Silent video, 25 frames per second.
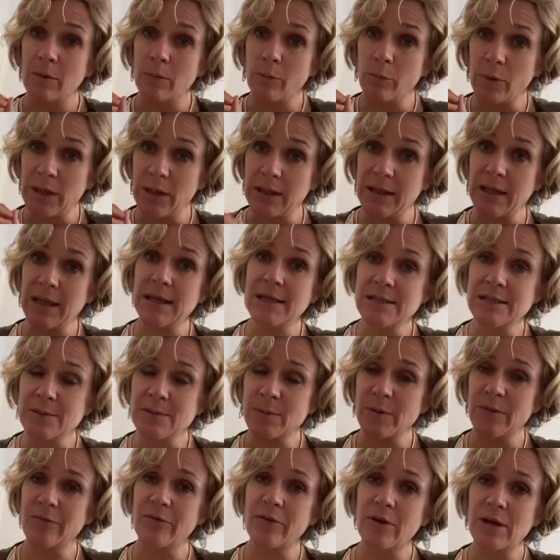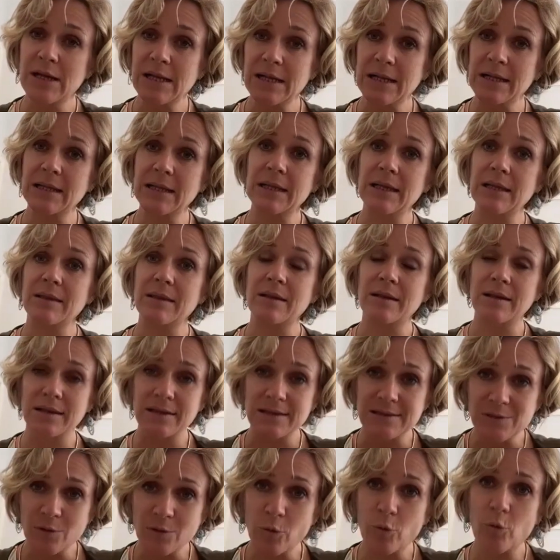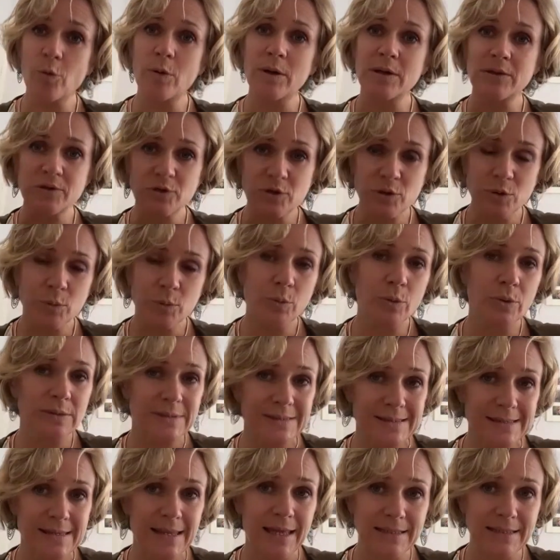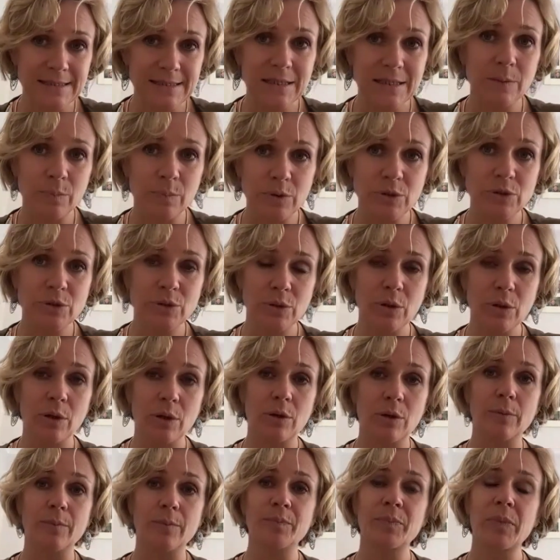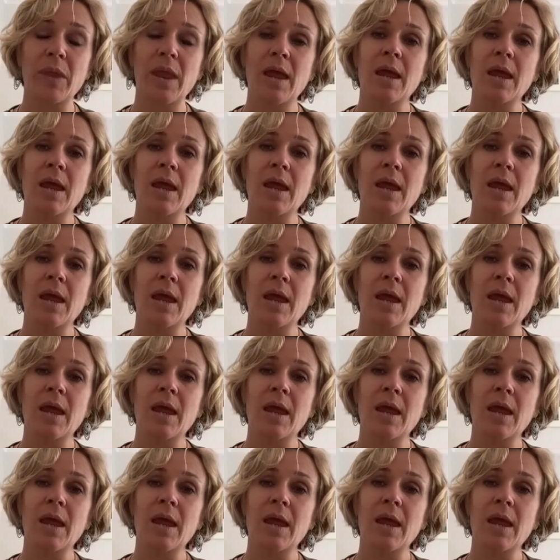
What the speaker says: we need to be very clear that it is always towards that temperature goal.